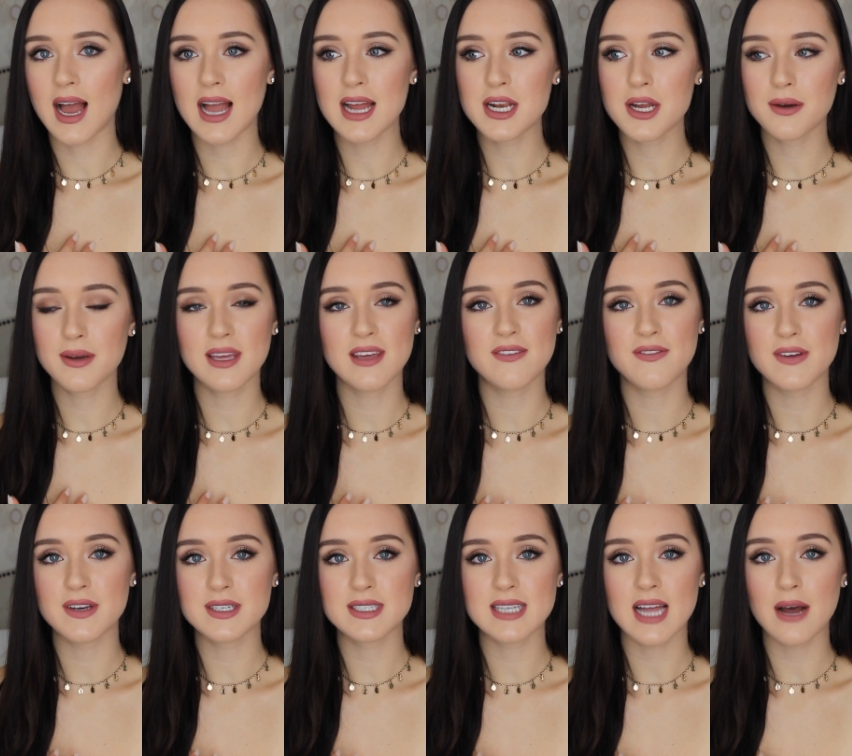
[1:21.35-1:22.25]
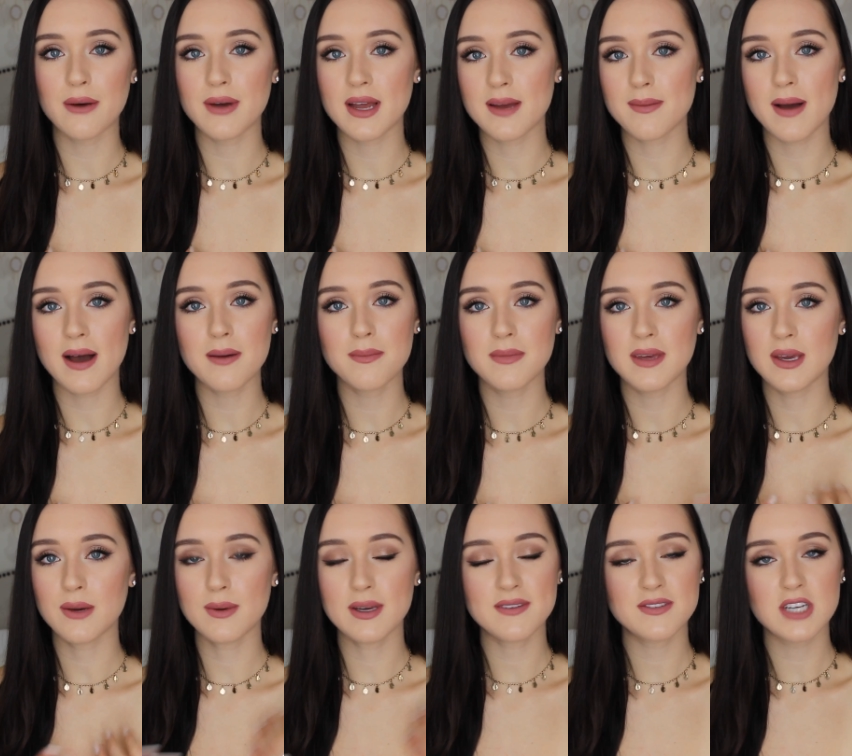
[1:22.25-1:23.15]
I know he feels that way about
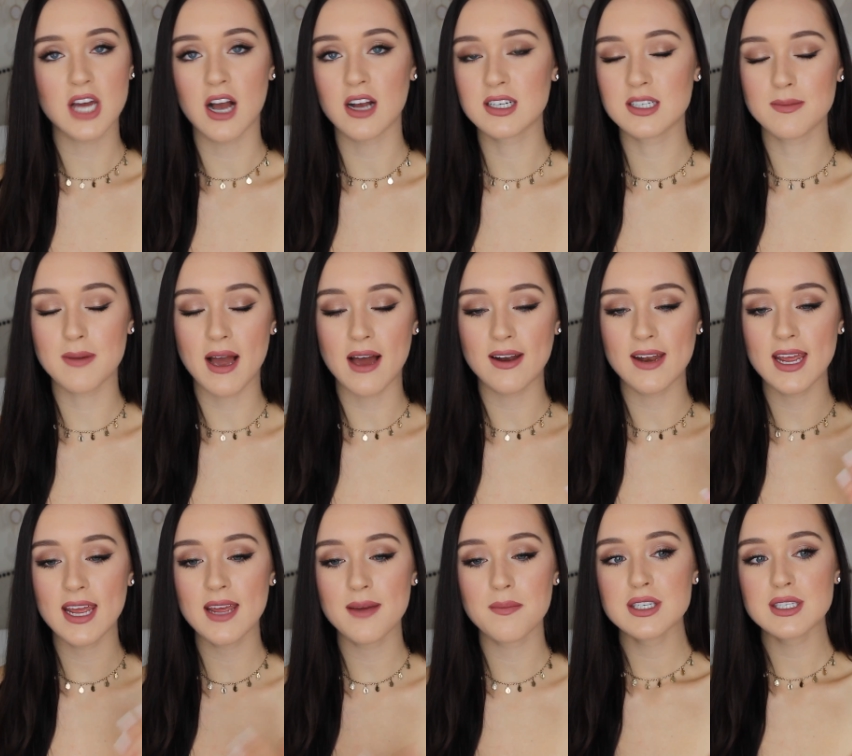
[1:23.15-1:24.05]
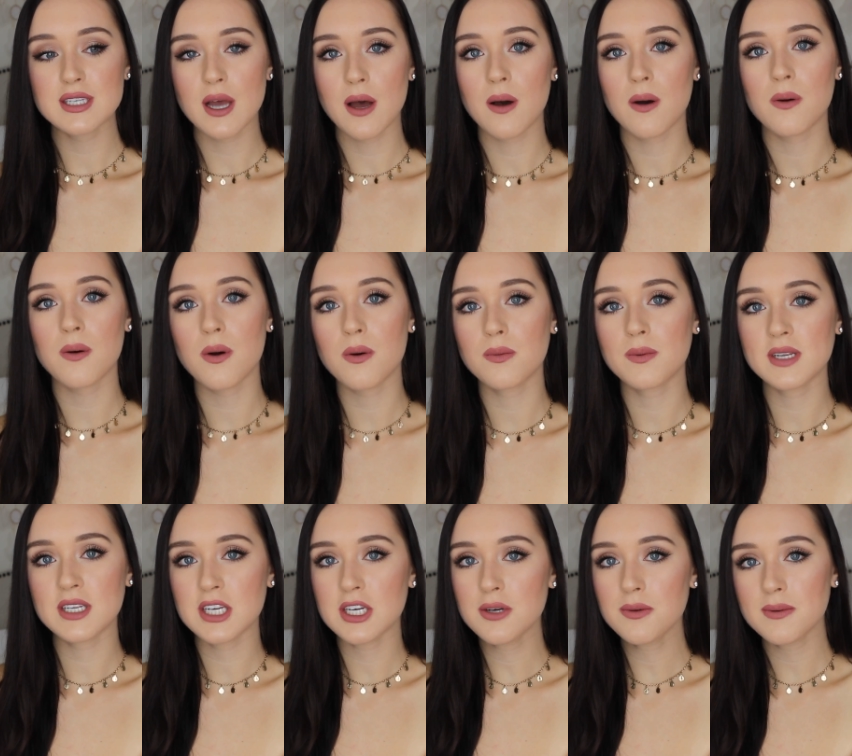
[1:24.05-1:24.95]
me. We've talked about it. So
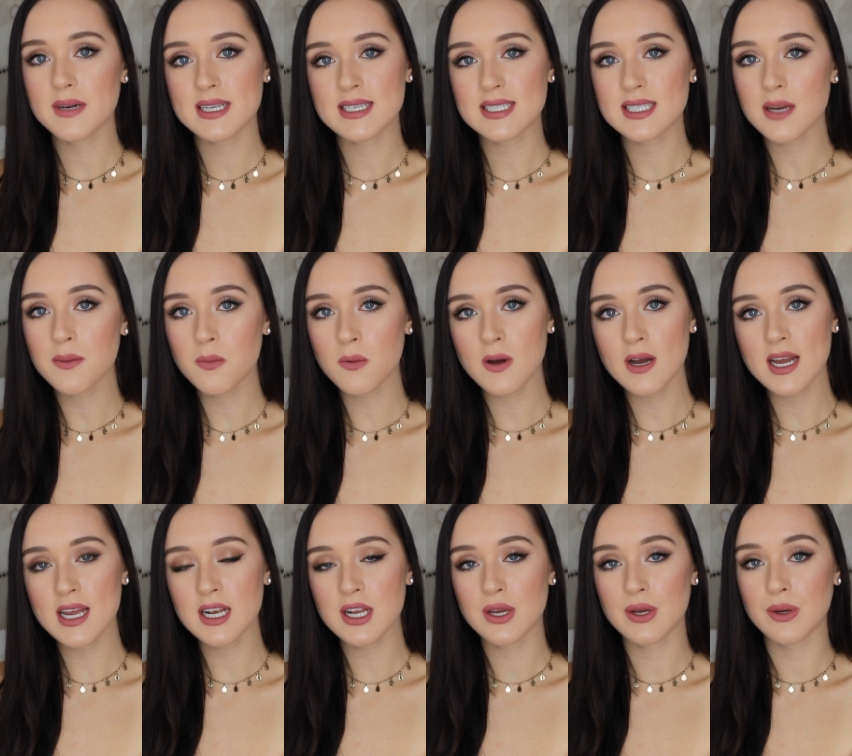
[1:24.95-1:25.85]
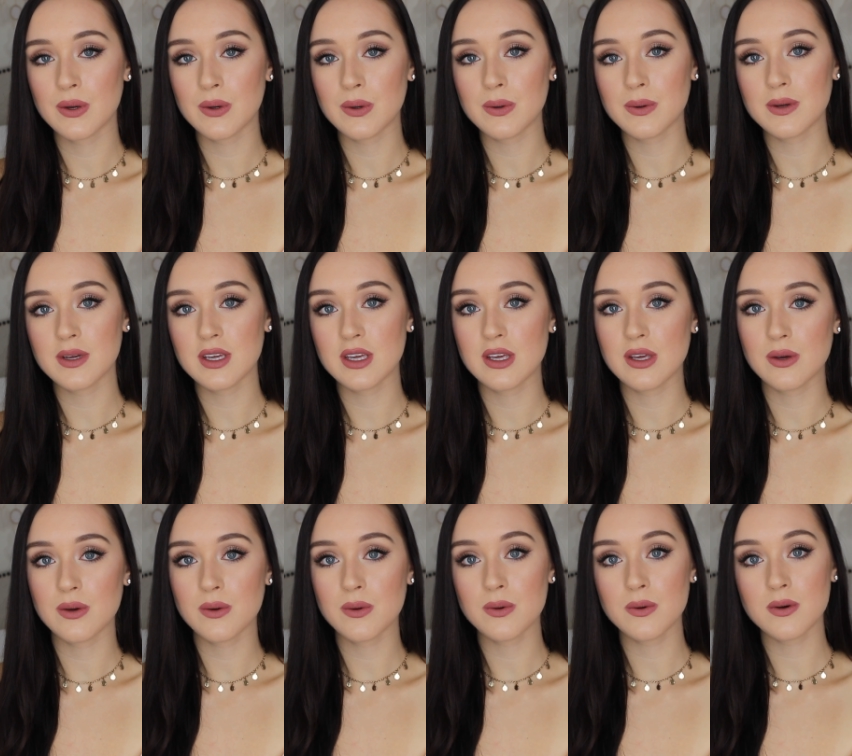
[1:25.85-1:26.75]
when you're with someone who
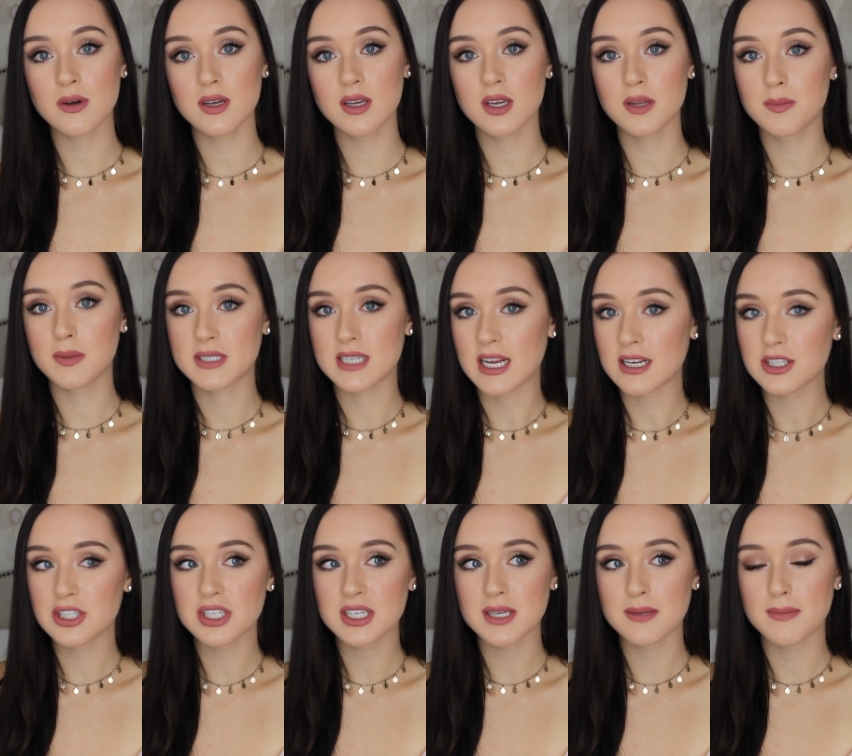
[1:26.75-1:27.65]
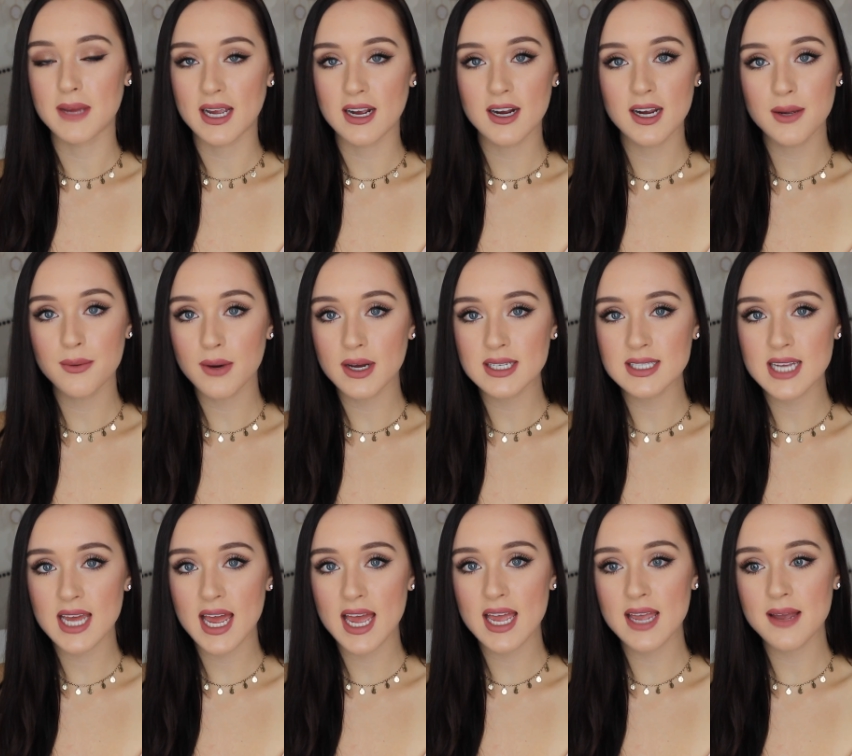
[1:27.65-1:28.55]
you could potentially marry one
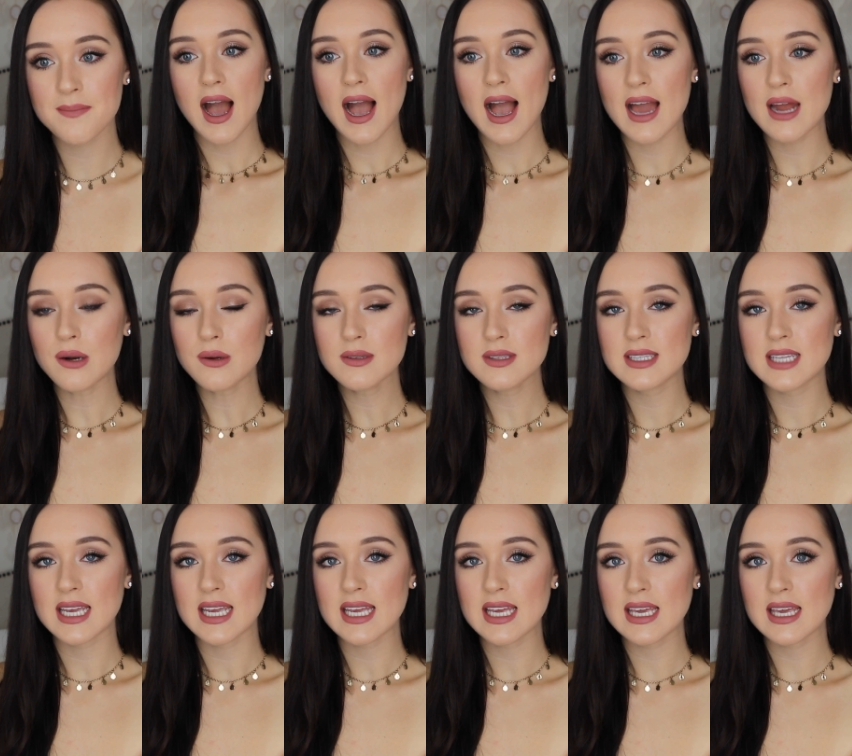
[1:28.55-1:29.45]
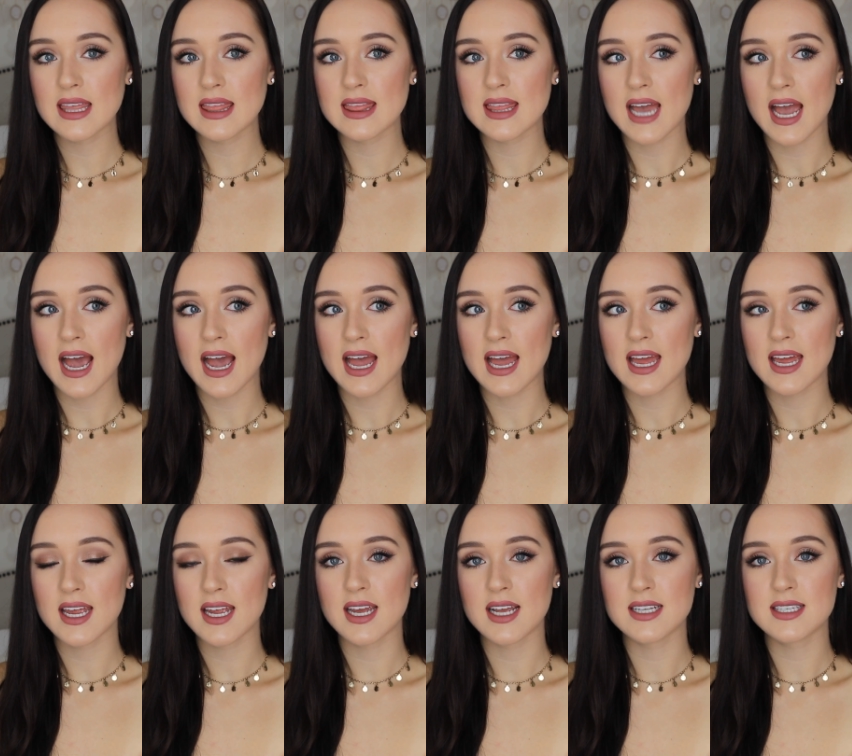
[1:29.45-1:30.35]
day, I don't think
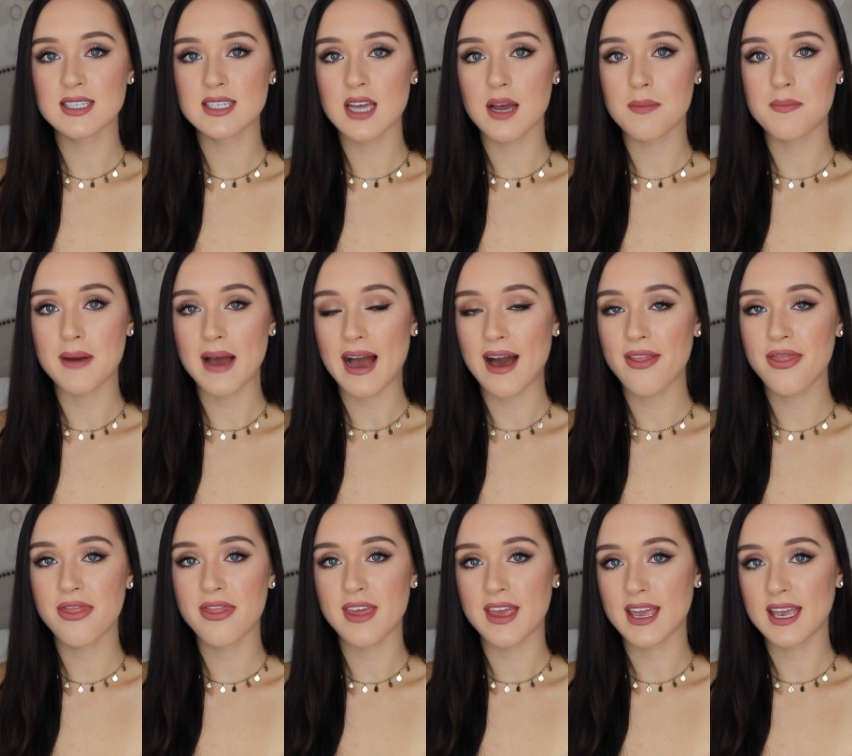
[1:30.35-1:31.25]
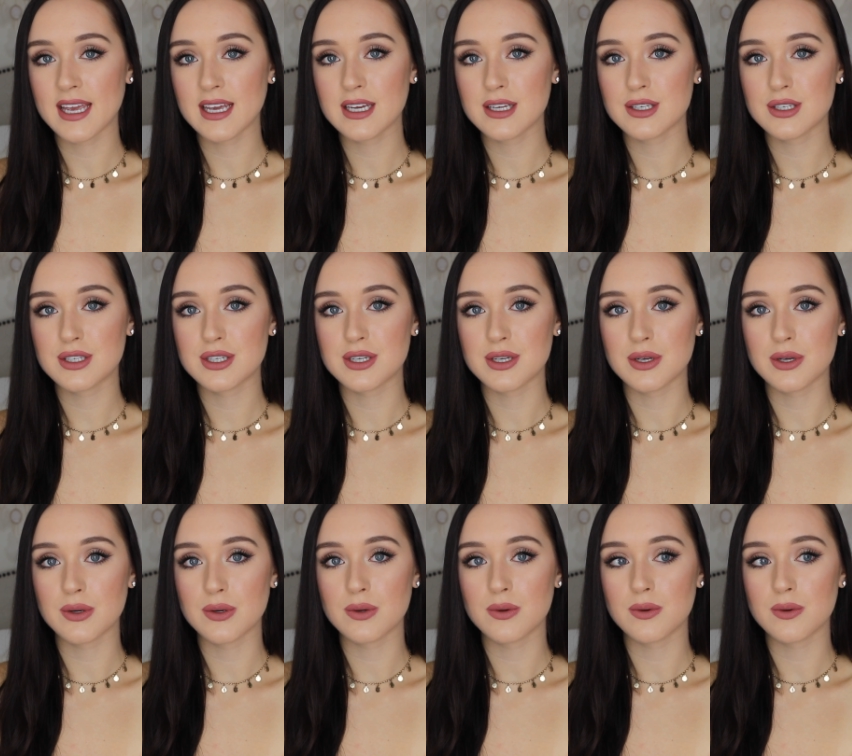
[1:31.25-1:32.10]
that it's a bad thing to